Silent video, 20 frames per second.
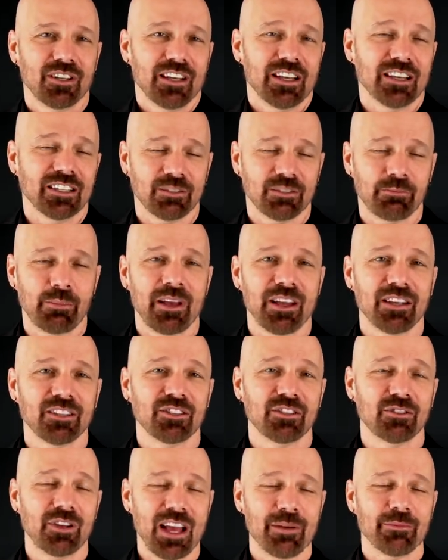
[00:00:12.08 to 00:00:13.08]
expand
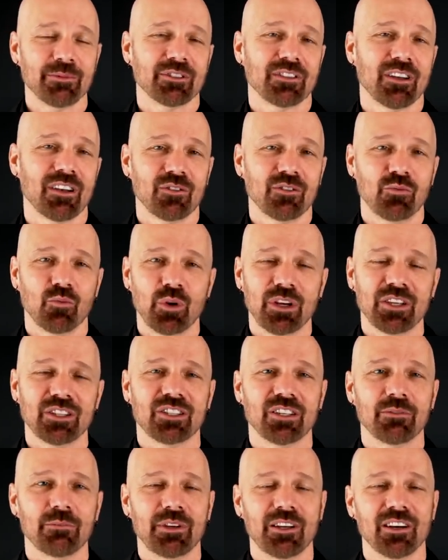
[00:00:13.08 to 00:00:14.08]
to Amazon and
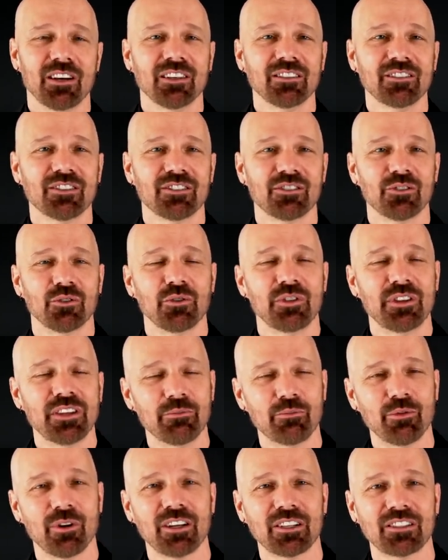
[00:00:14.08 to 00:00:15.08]
Wish and beyond, so the
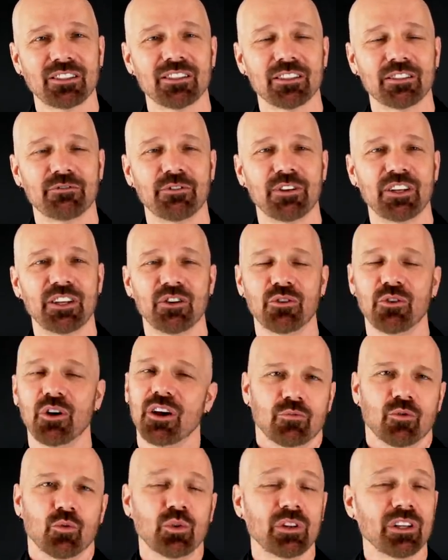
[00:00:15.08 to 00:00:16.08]
products in this video
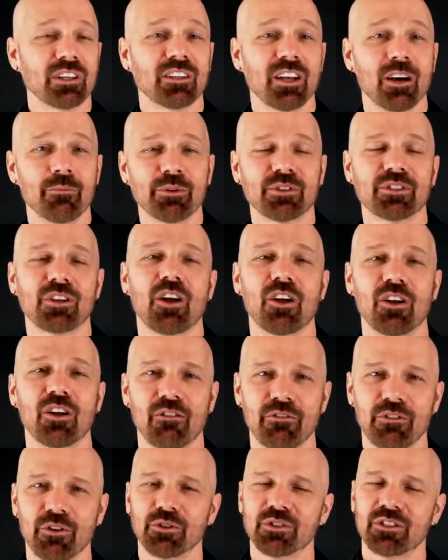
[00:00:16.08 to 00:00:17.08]
will encompass all
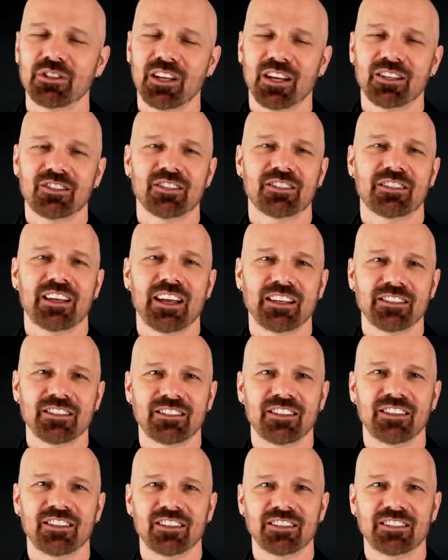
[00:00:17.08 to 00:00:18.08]
of those and not just as
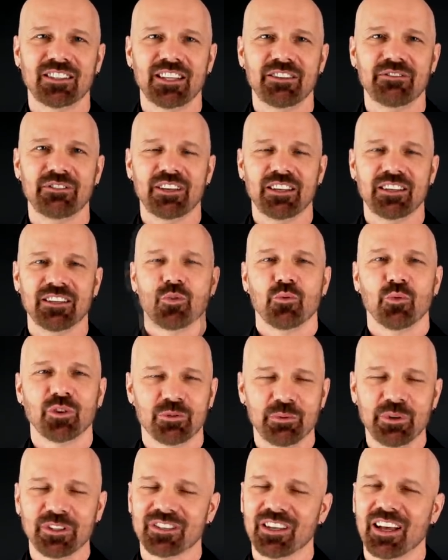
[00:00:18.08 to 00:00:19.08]
seen on TV,
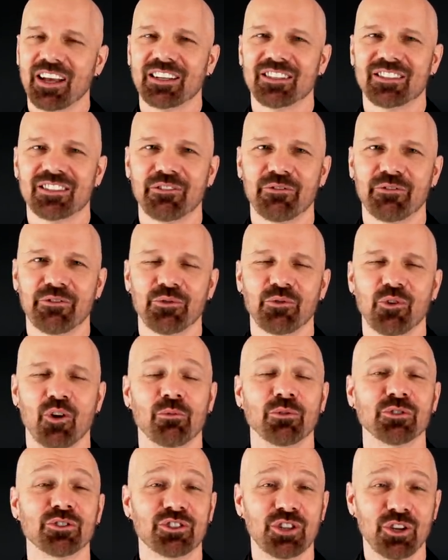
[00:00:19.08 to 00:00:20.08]
which means I had to sift through
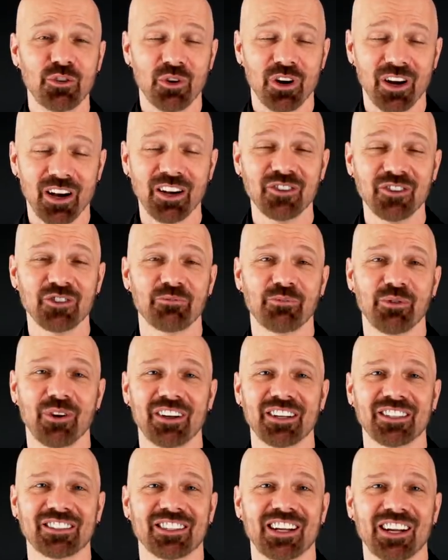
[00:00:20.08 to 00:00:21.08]
almost 200
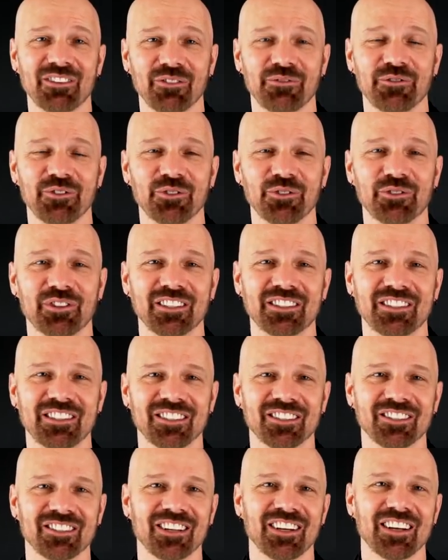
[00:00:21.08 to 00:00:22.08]
products that I reviewed this
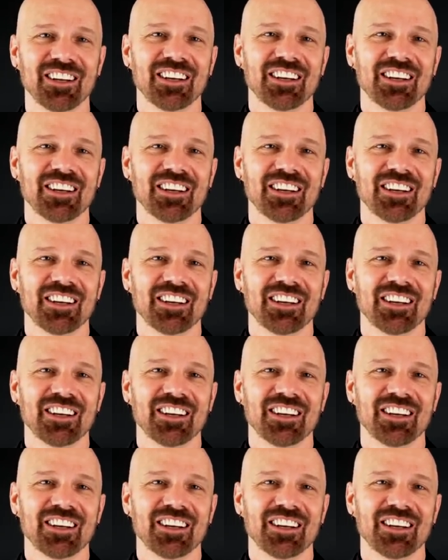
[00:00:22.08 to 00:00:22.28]
year